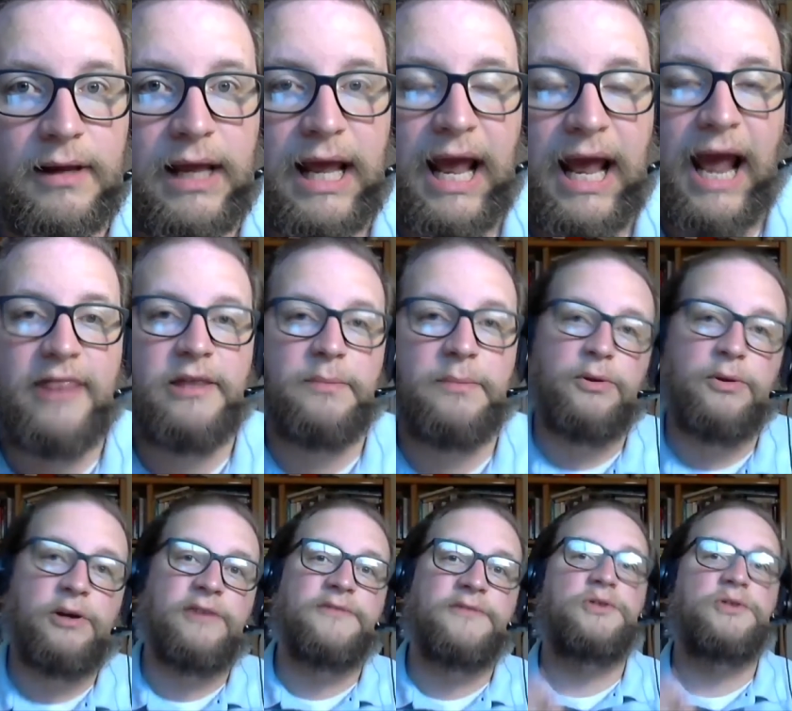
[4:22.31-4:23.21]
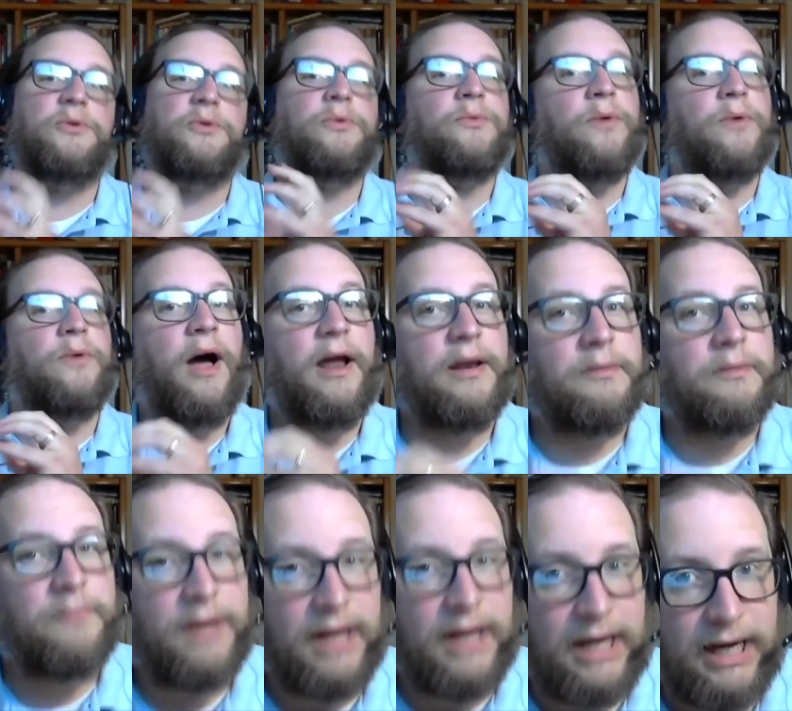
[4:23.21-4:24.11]
And the book of
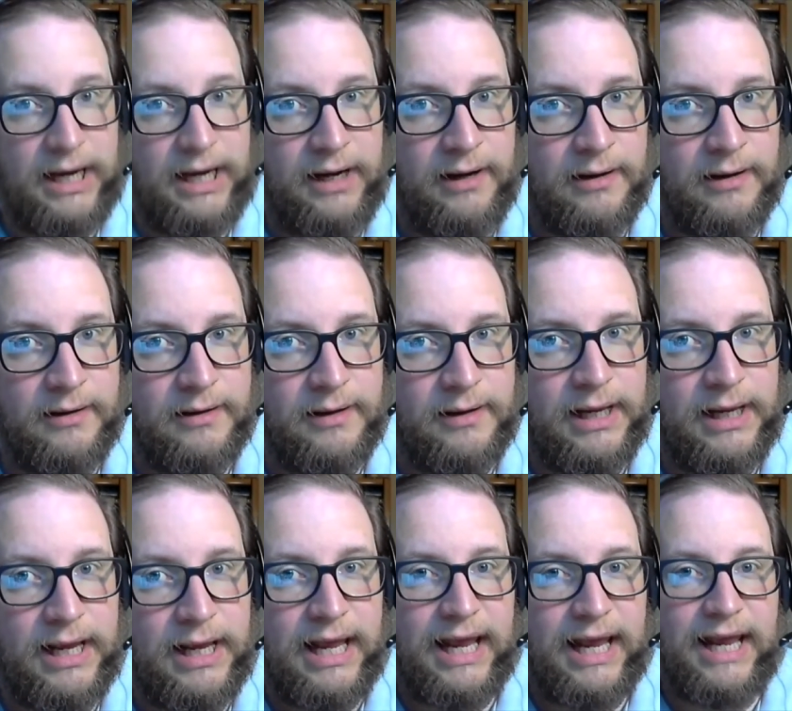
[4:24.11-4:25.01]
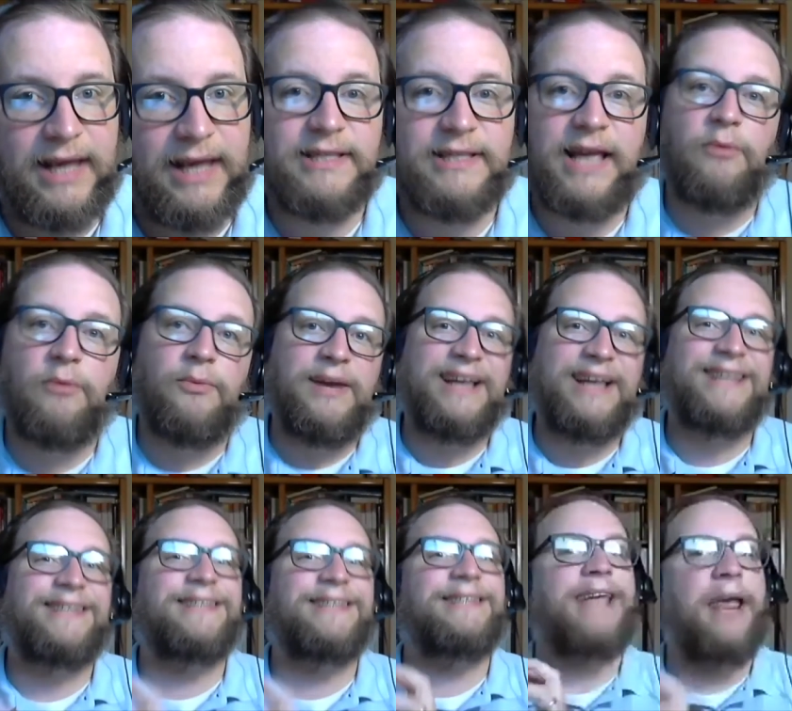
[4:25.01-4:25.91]
Deuteronomy is a
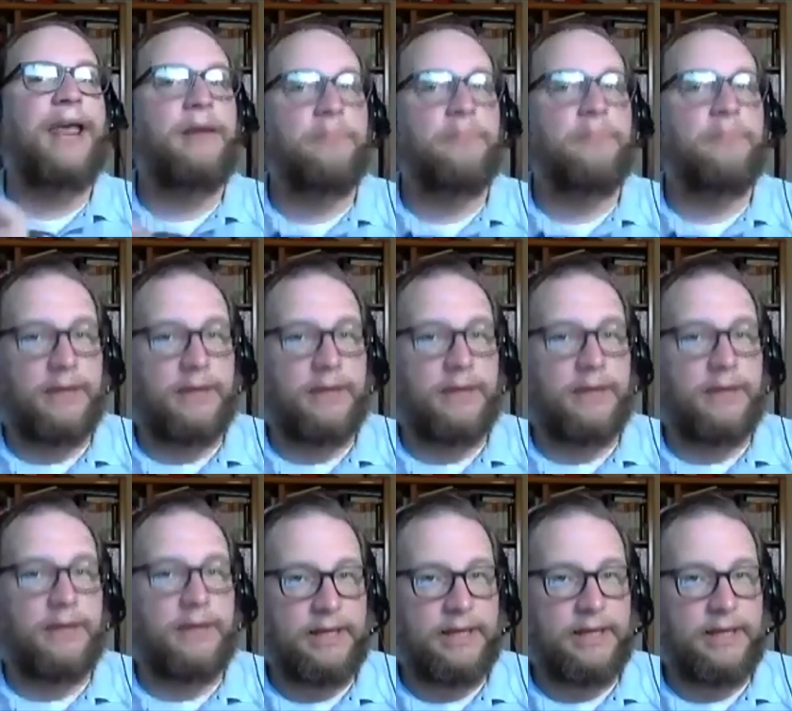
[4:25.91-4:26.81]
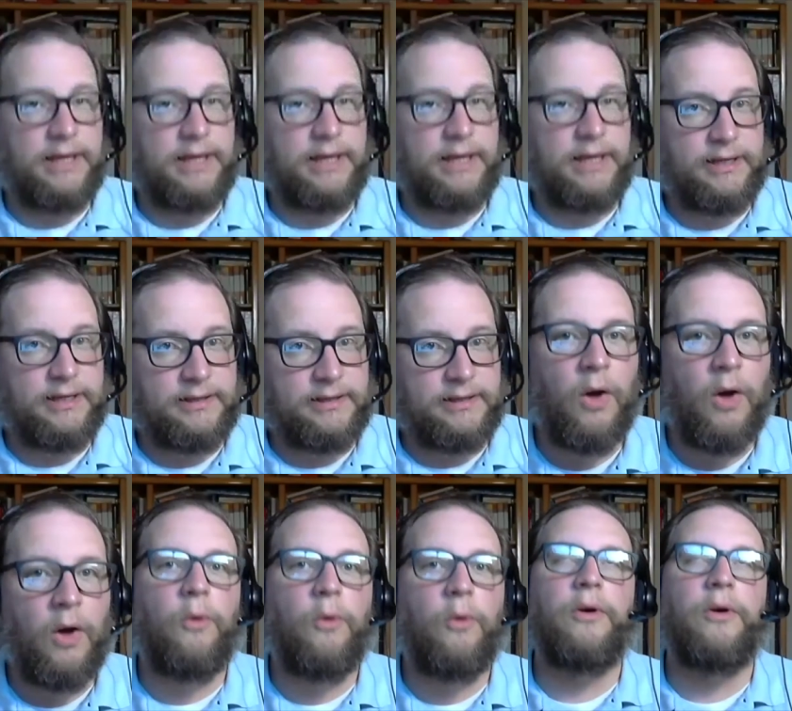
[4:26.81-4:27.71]
restatement
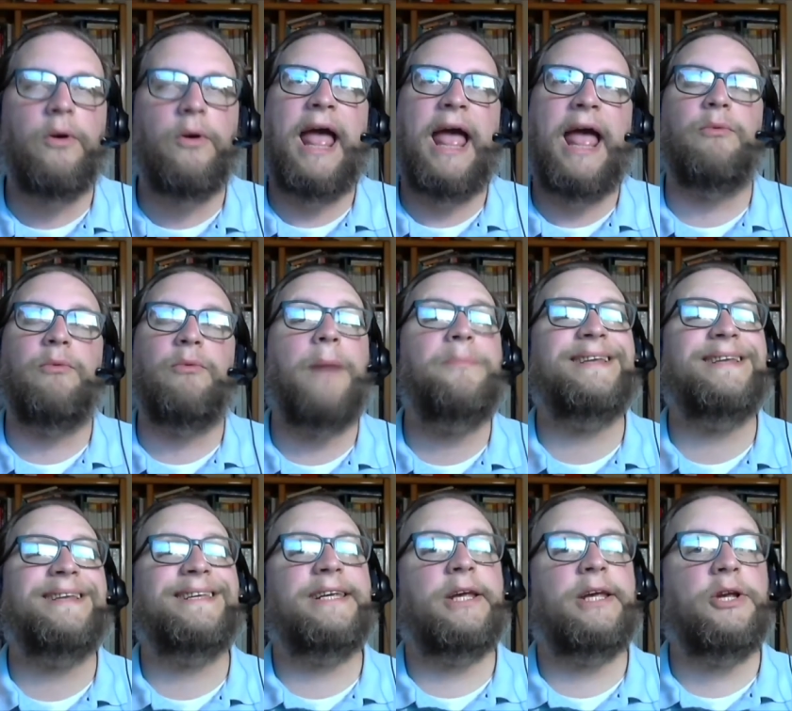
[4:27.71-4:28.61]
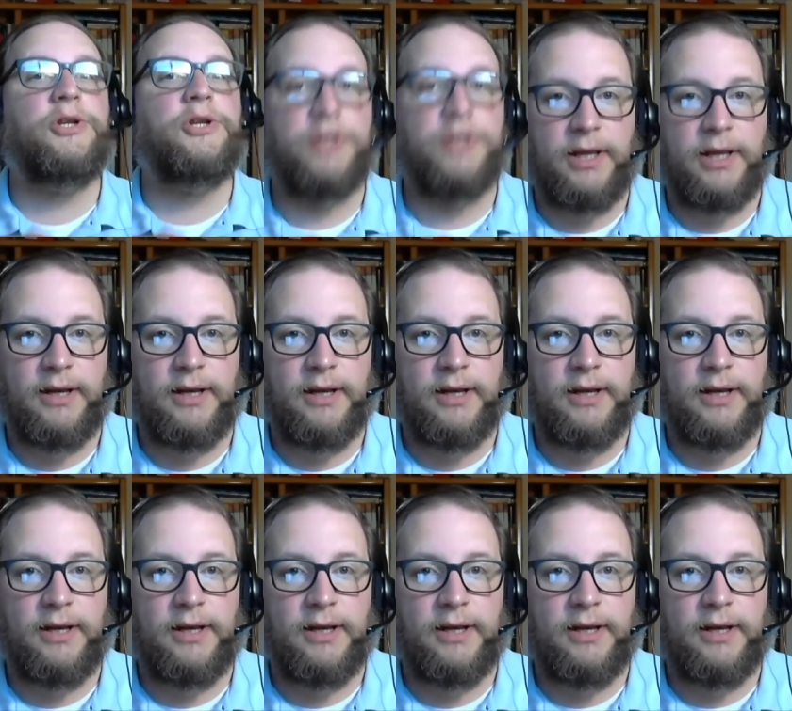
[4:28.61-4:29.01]
or a repetition